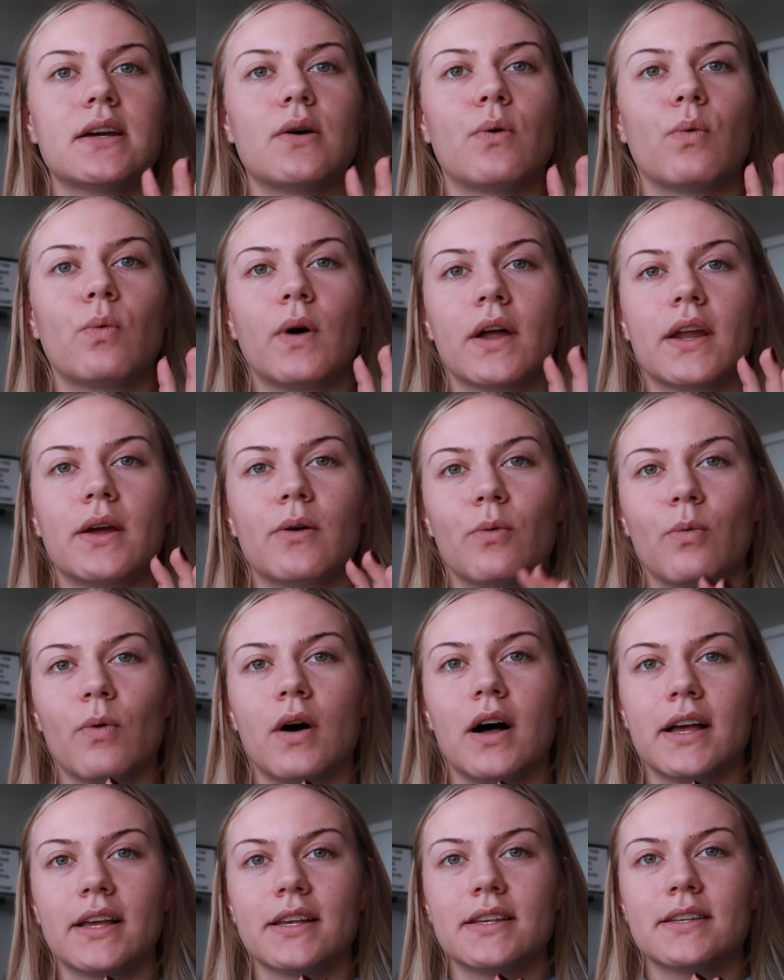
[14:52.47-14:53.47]
what it
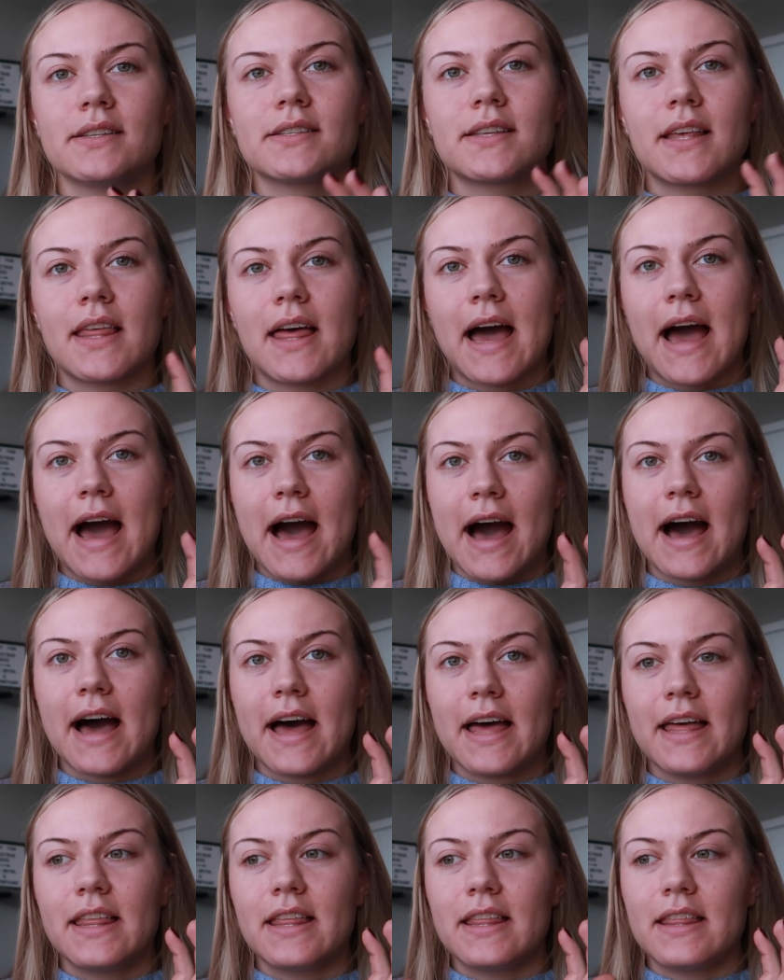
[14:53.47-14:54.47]
was
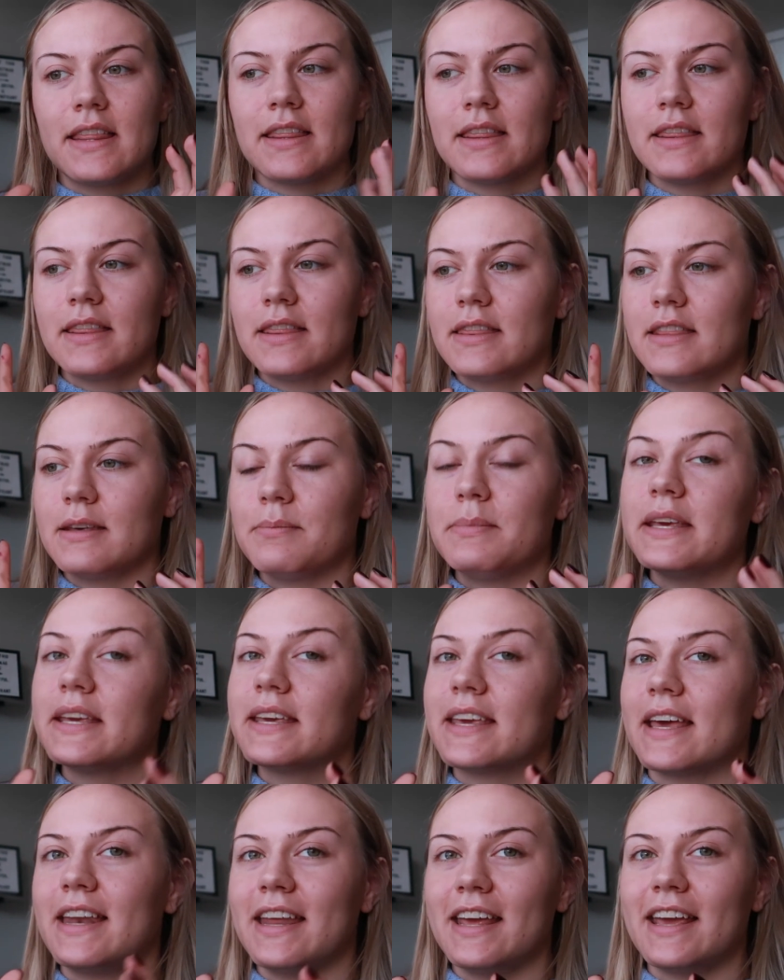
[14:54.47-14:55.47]
at the
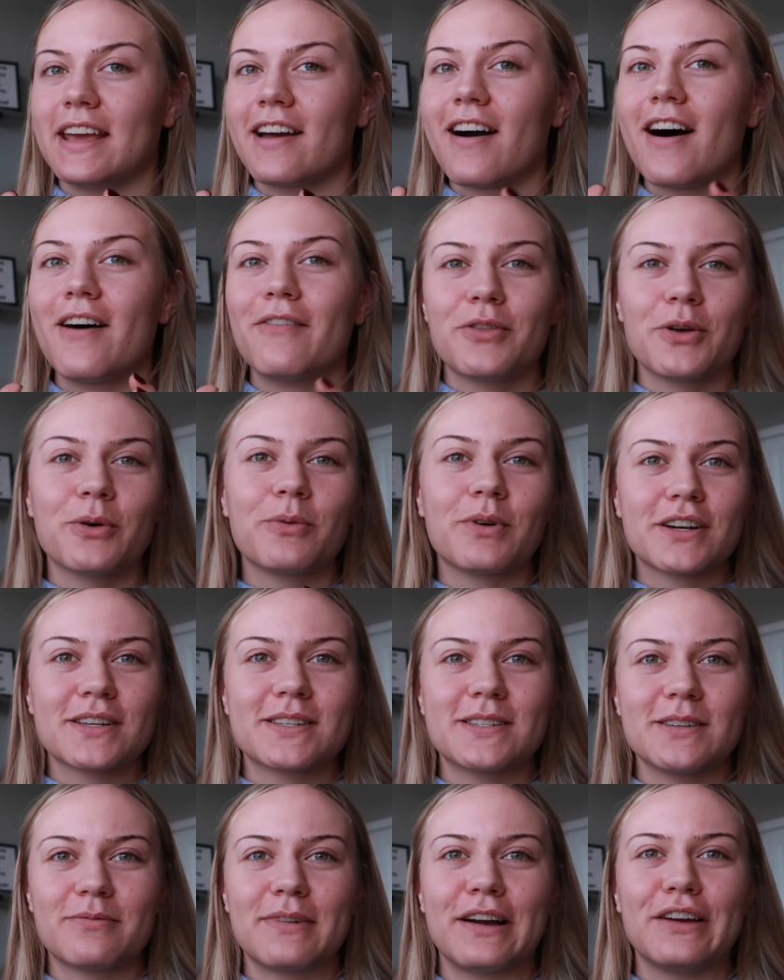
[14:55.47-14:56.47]
beginning of the
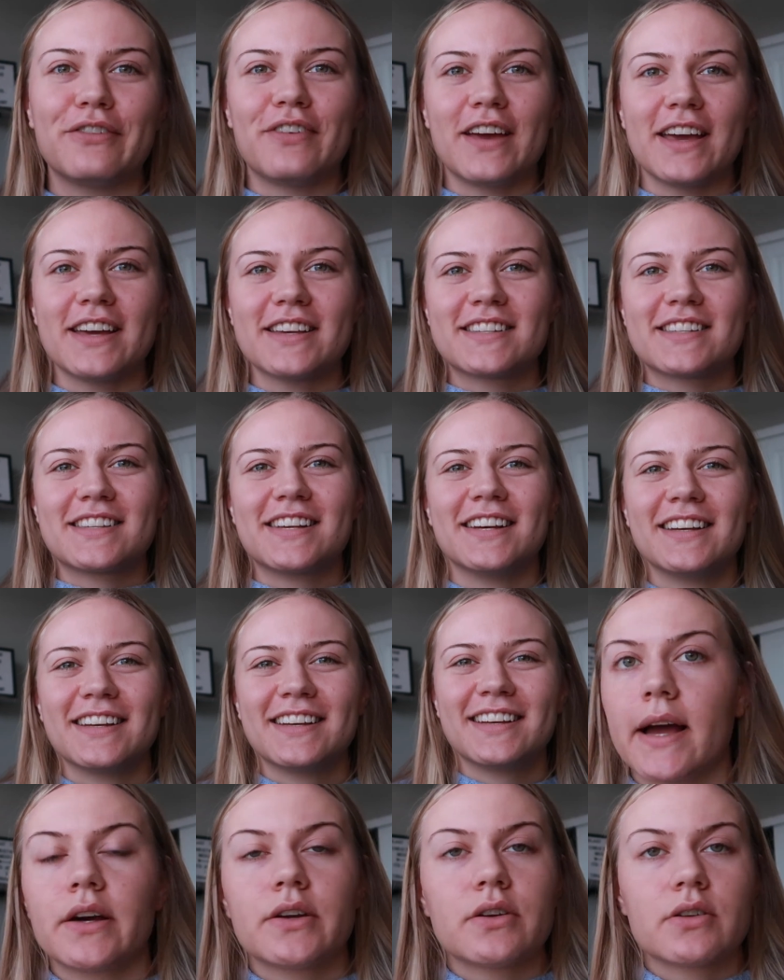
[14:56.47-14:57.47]
worst of my face.
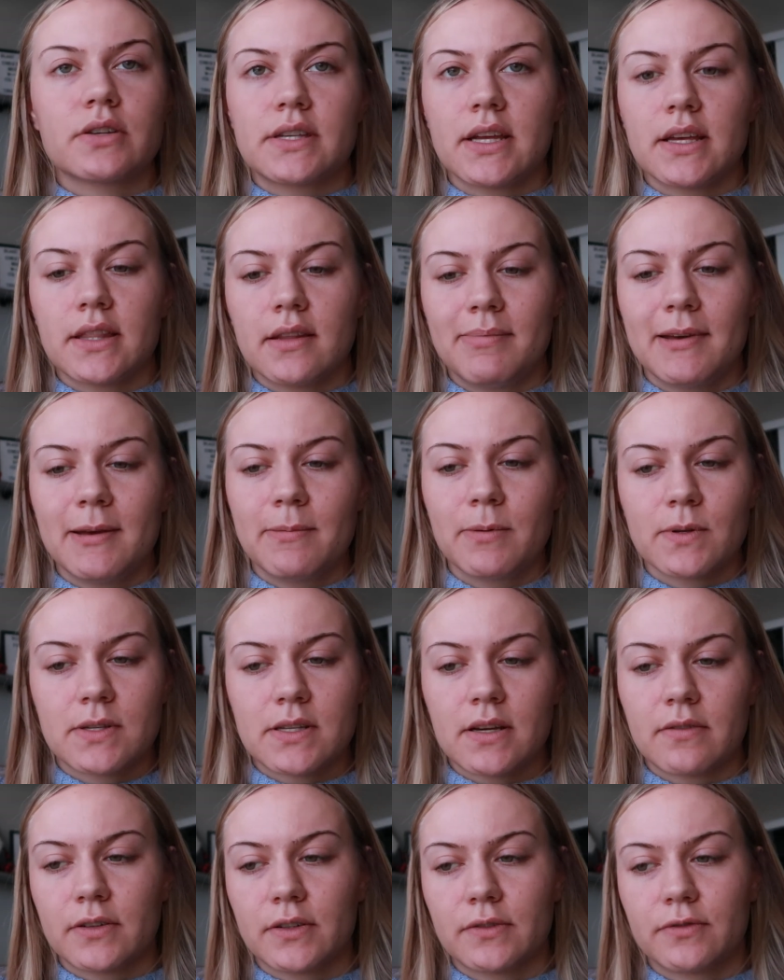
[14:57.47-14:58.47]
I understand that people
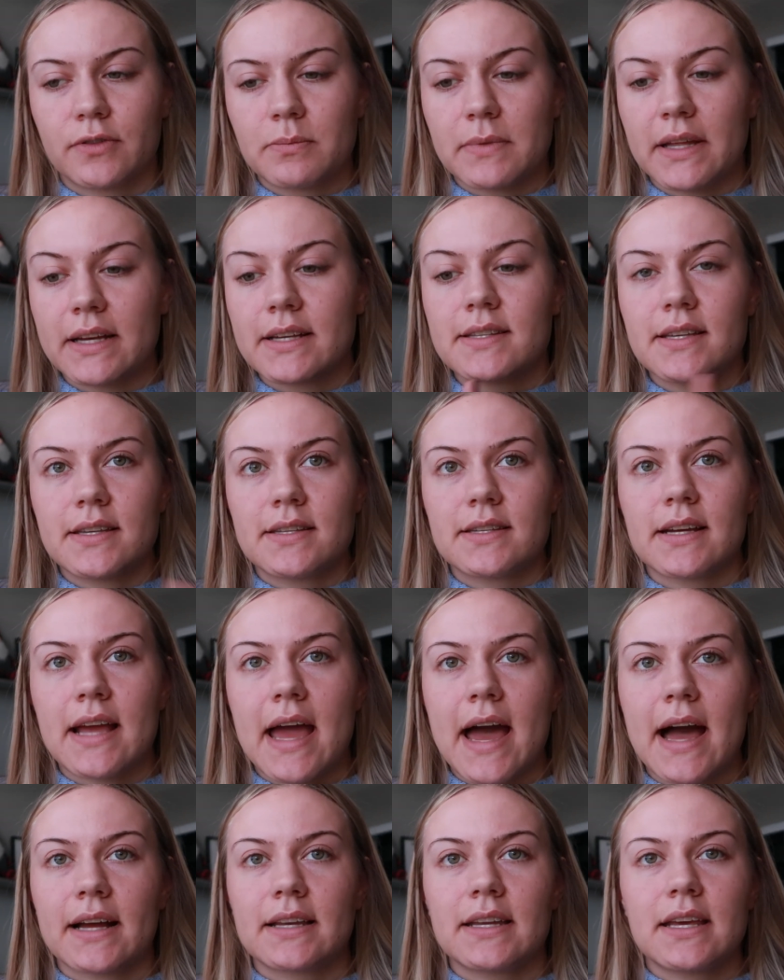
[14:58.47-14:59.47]
suffer from like cystic
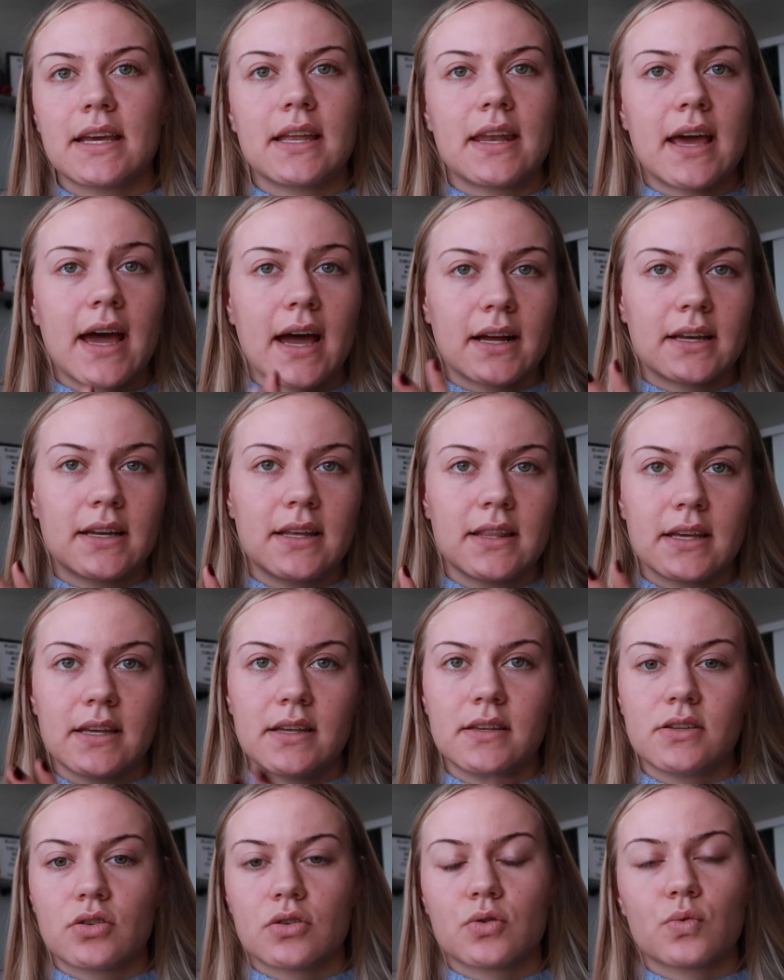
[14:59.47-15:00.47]
acne and acne that
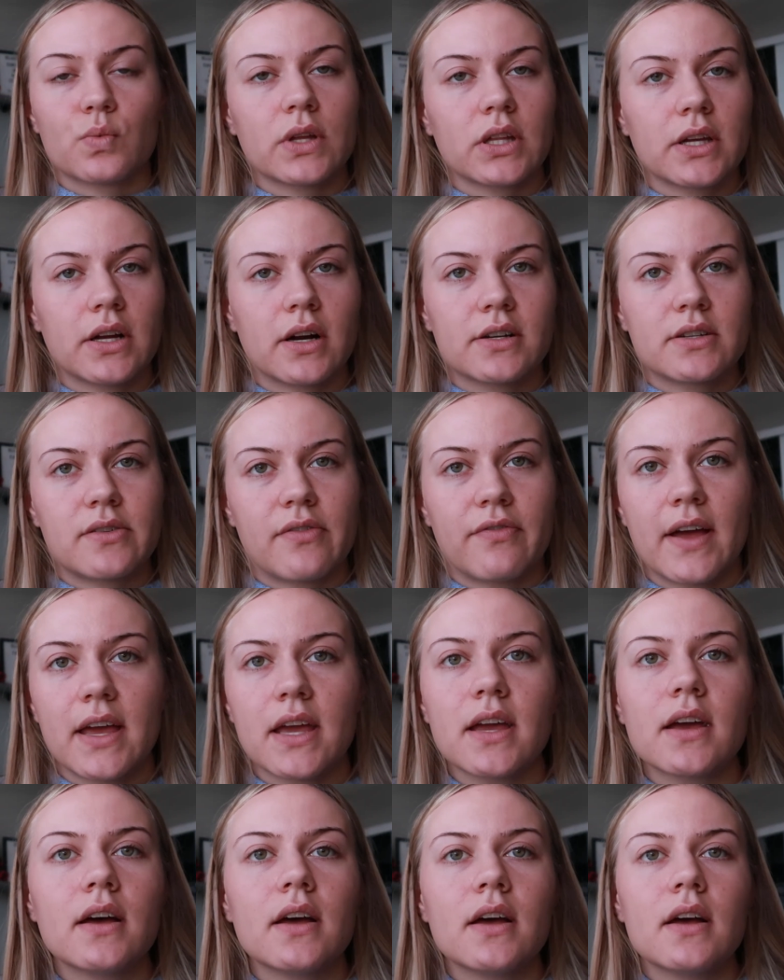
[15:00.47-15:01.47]
is just really hard to
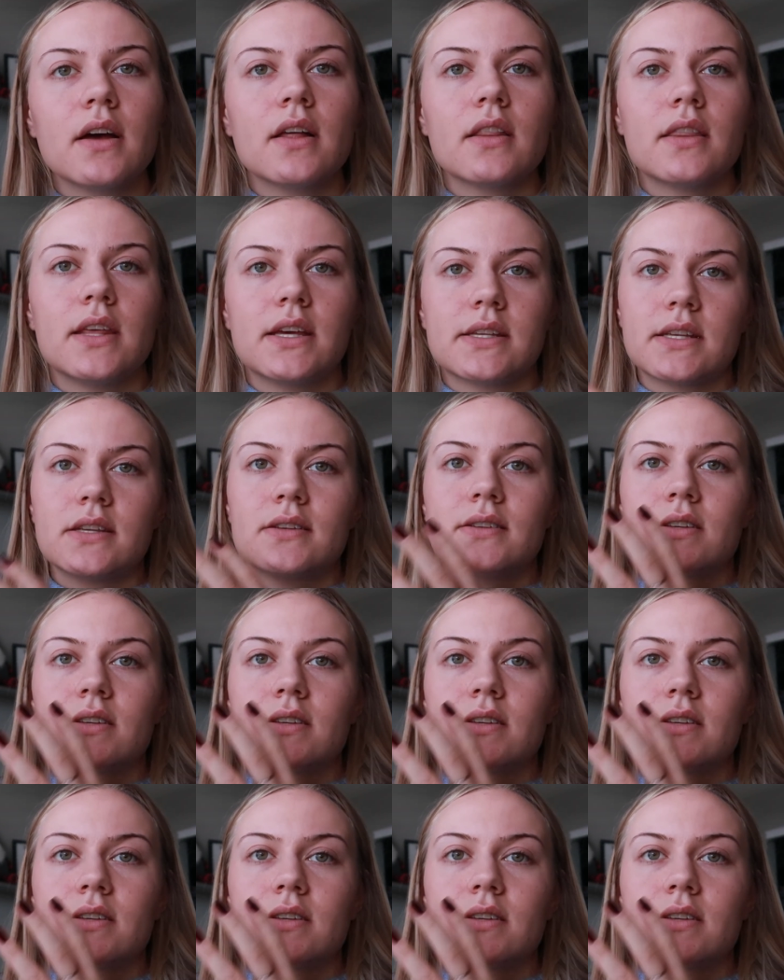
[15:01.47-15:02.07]
fight. This is